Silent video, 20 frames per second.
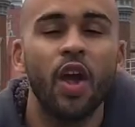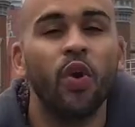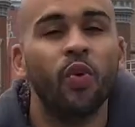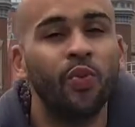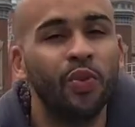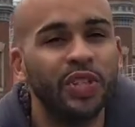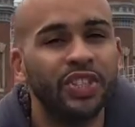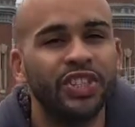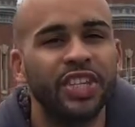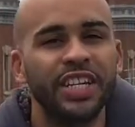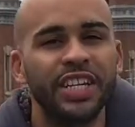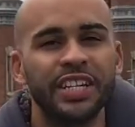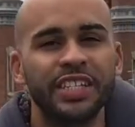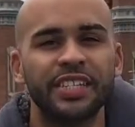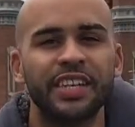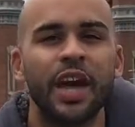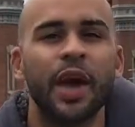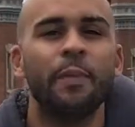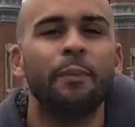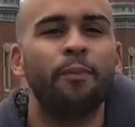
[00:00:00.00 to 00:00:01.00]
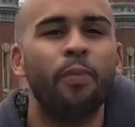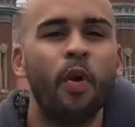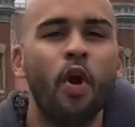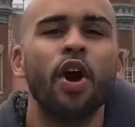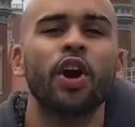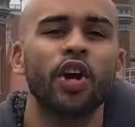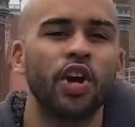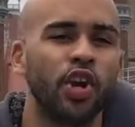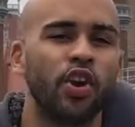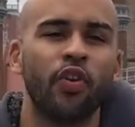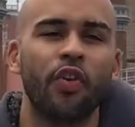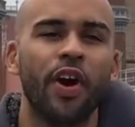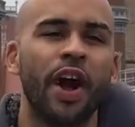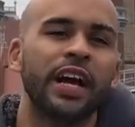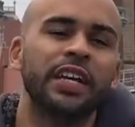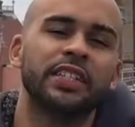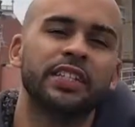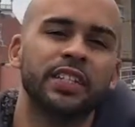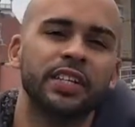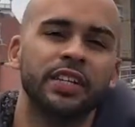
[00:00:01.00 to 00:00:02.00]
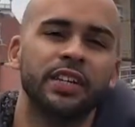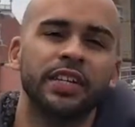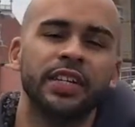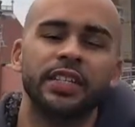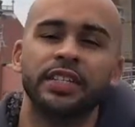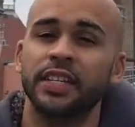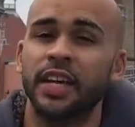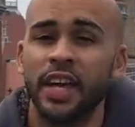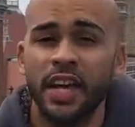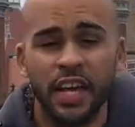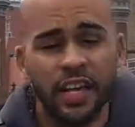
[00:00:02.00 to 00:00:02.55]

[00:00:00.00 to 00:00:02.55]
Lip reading: which is Parking Garage series.